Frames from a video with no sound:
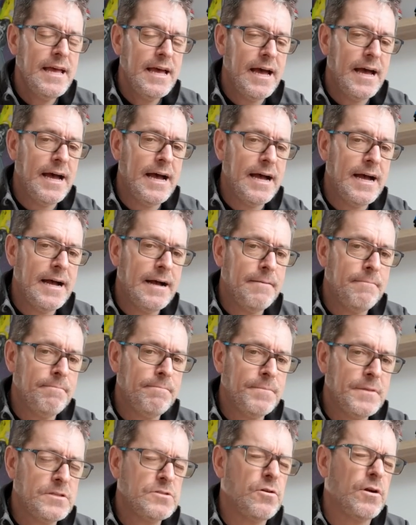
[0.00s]
On
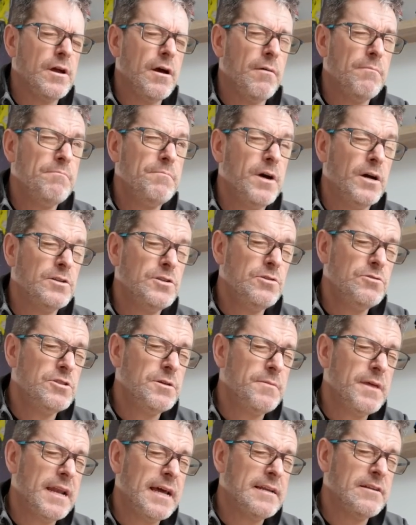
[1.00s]
YouTube,
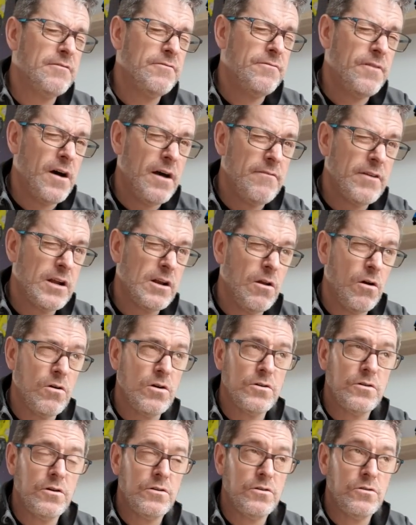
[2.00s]
they land at 5 o'clock,
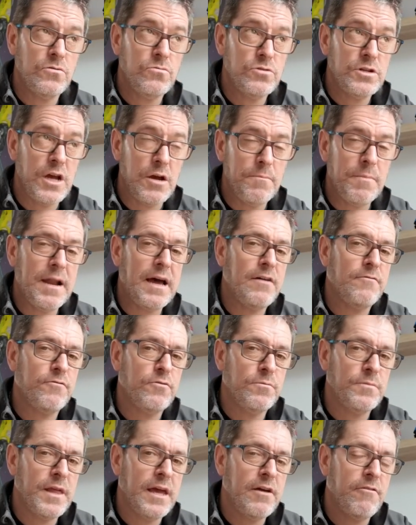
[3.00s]
and on an audio
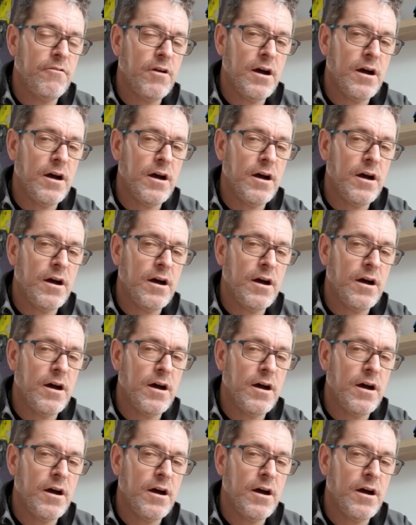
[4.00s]
platform, they